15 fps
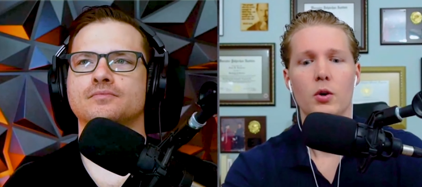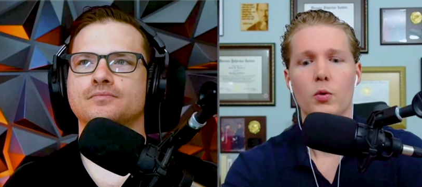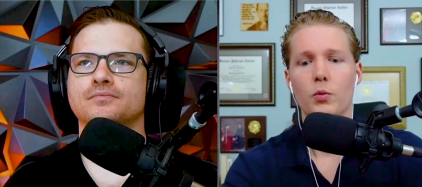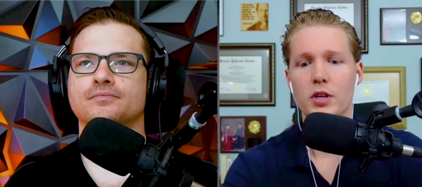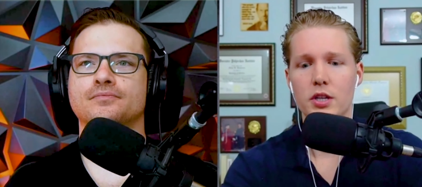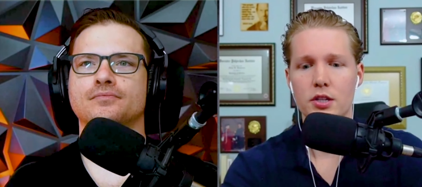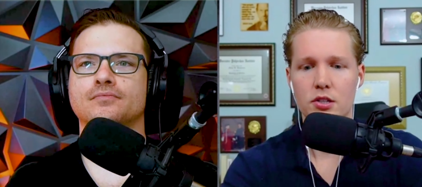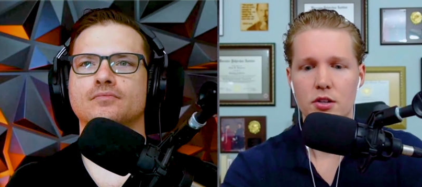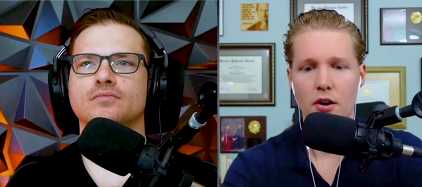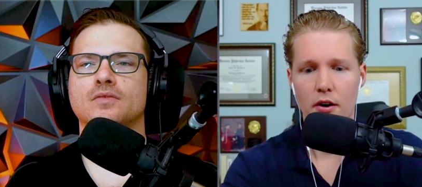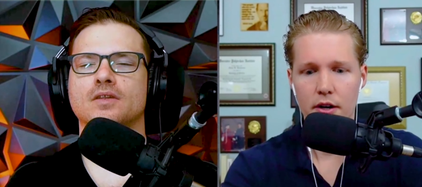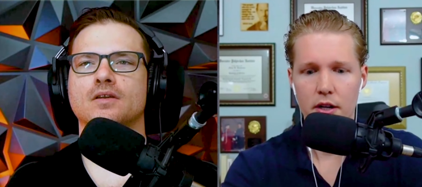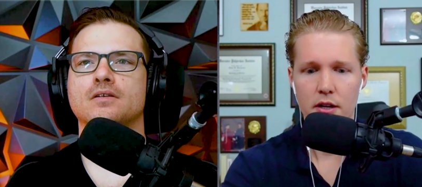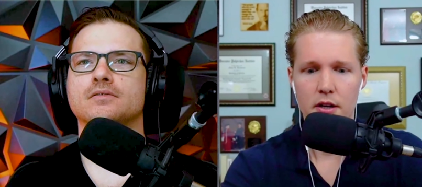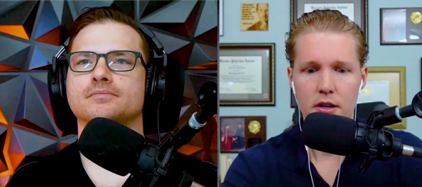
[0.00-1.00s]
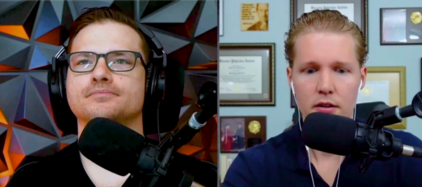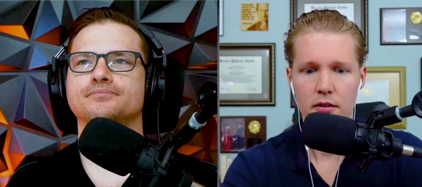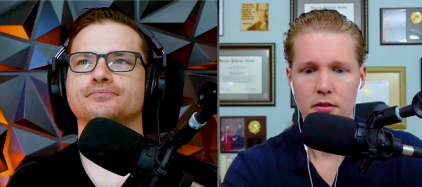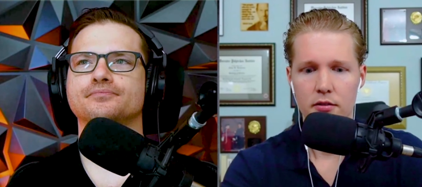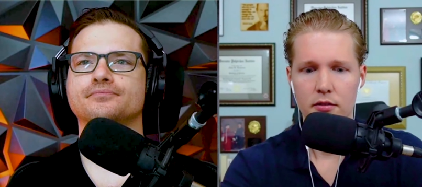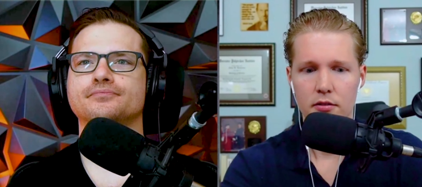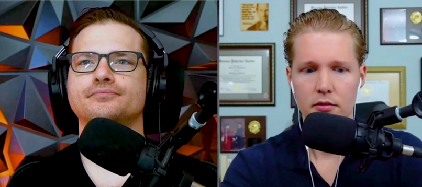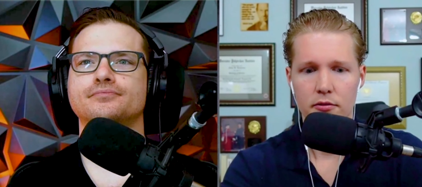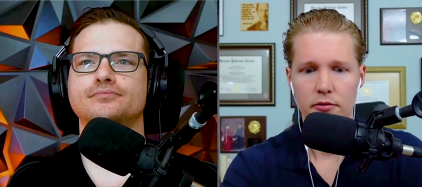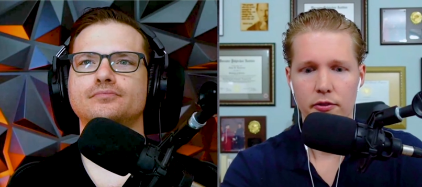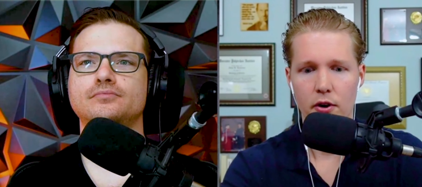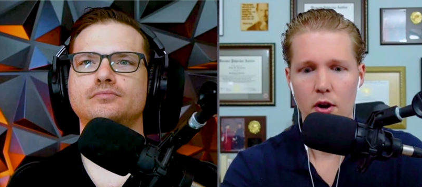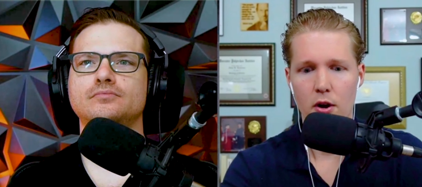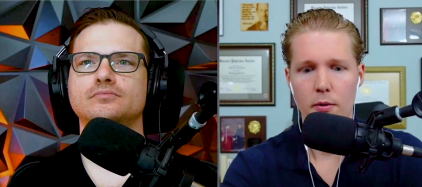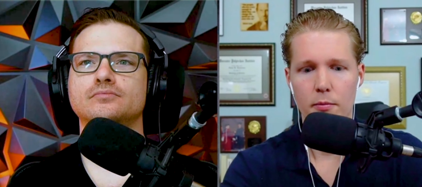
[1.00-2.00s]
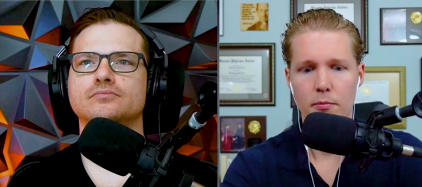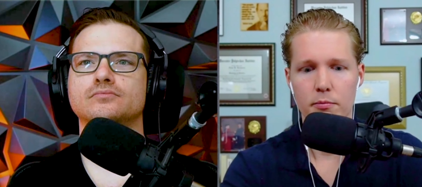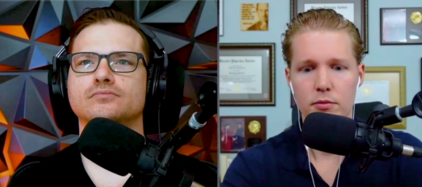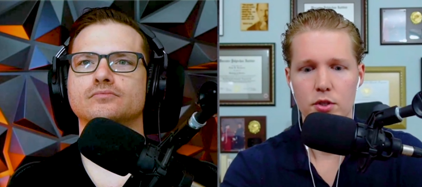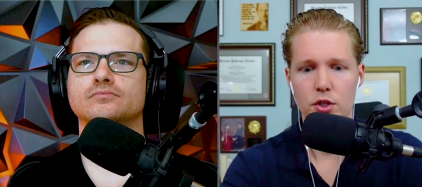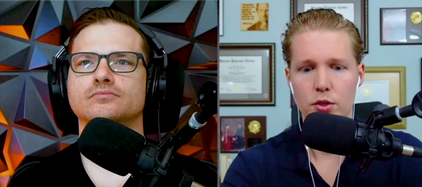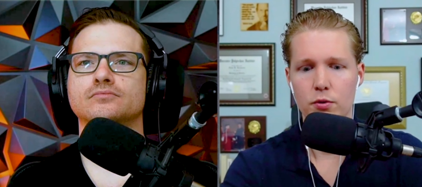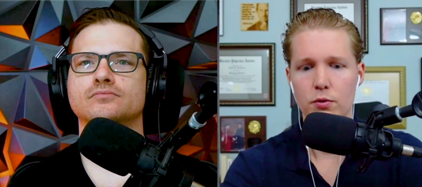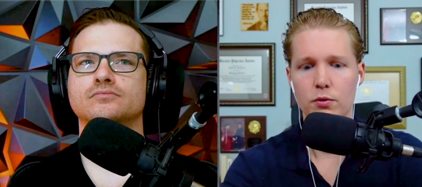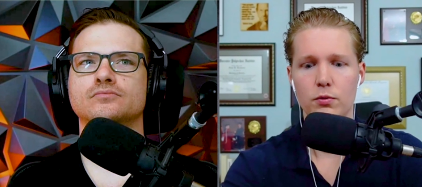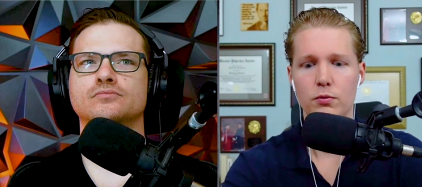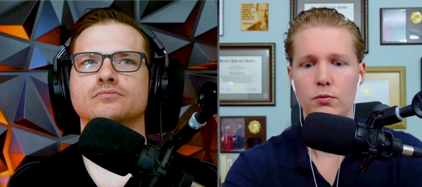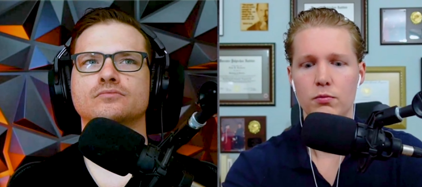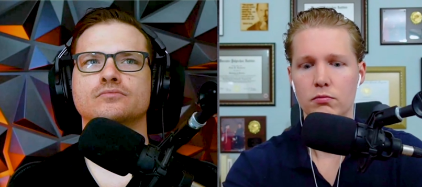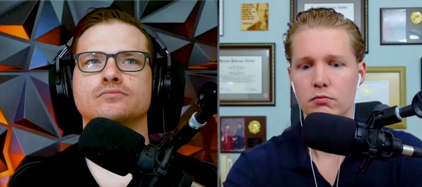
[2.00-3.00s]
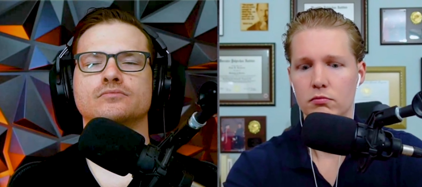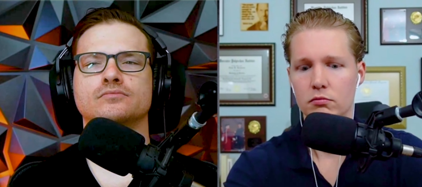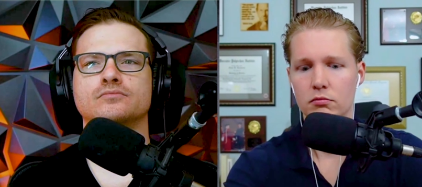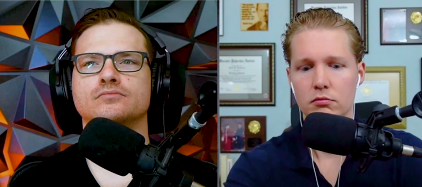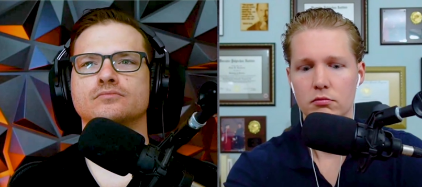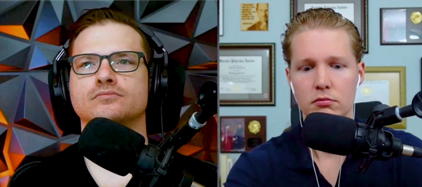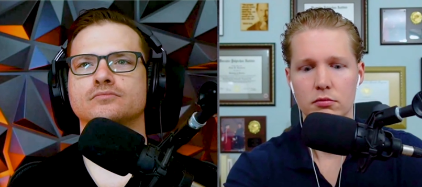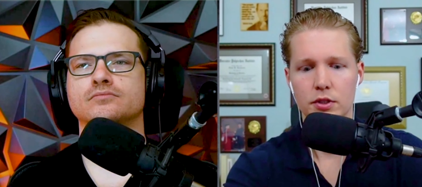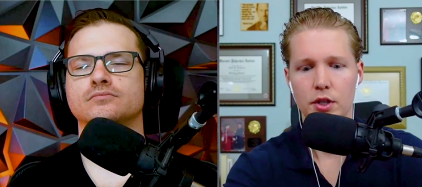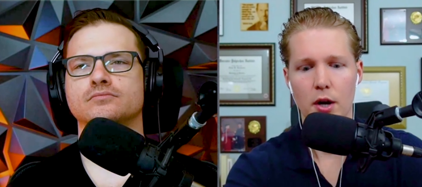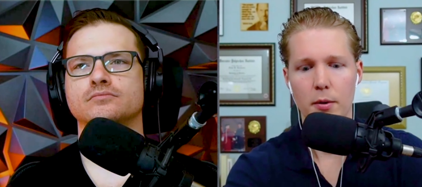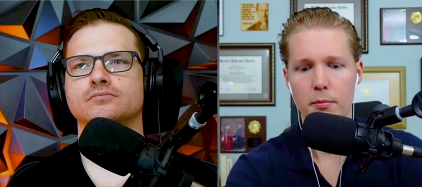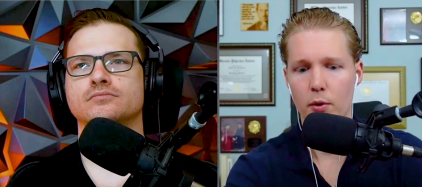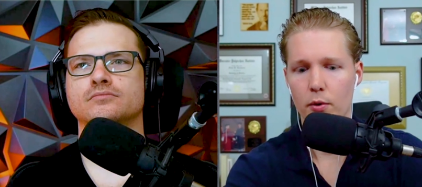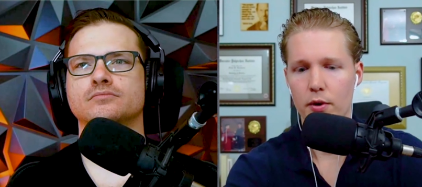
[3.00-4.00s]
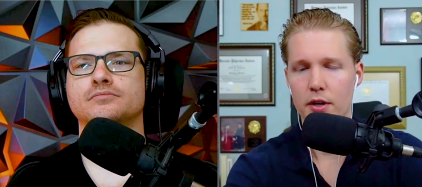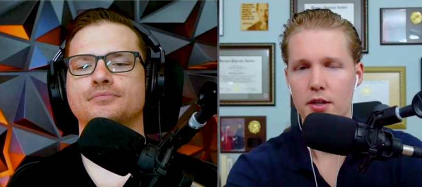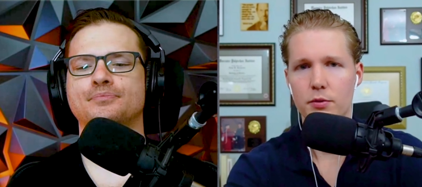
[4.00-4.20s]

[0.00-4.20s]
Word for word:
Speaker 1: We started from two young boys.